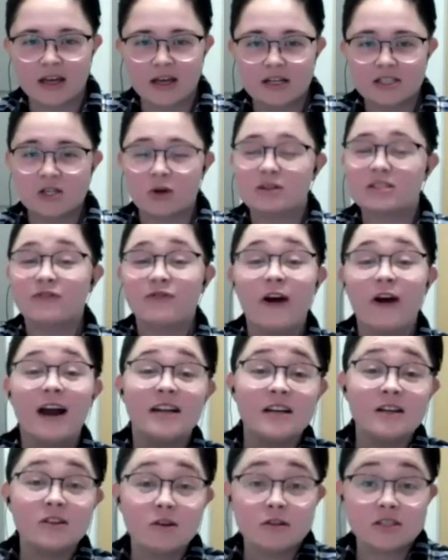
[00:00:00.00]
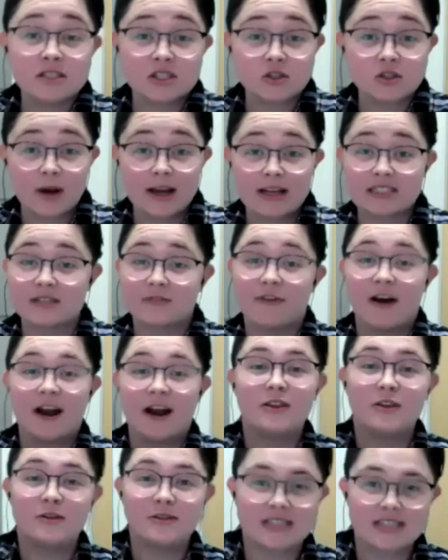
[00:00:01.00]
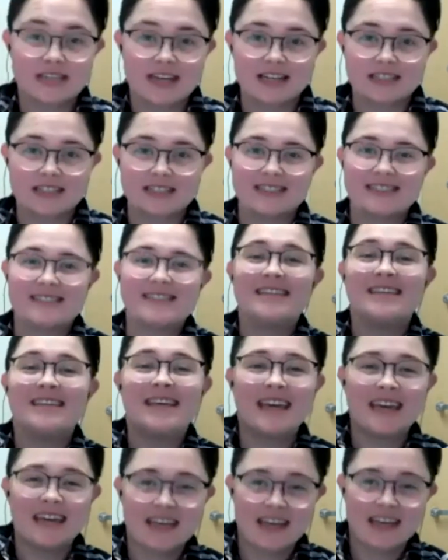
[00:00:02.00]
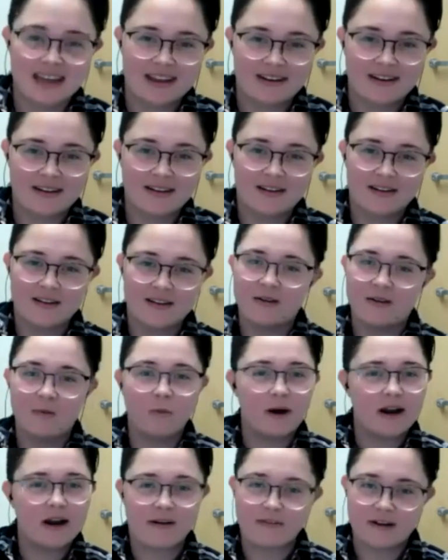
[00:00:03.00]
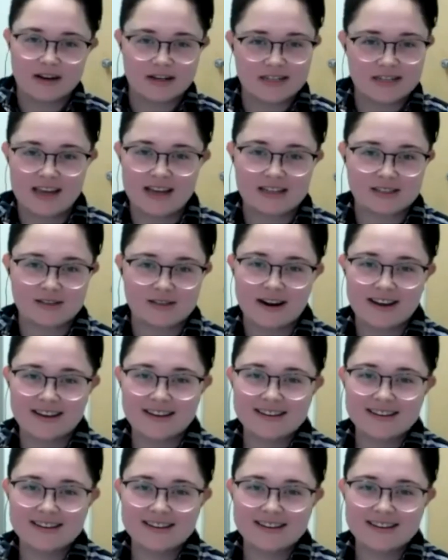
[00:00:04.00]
So it's finding those strengths, finding those connections to get in whatever it takes, right?